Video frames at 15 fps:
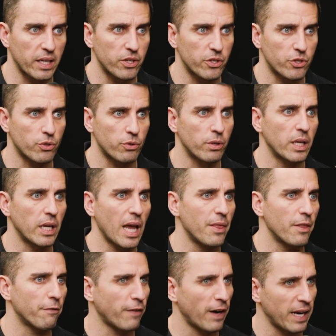industry
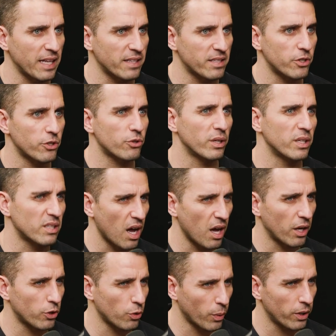and the finance industries
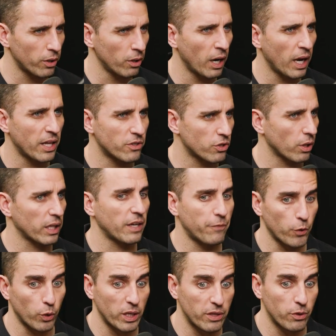on Twitter. And so like if
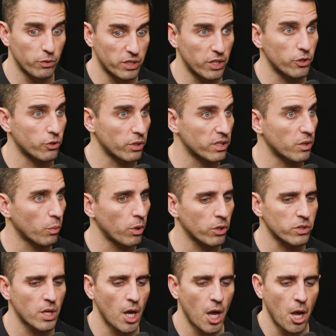you're in those industries, it works.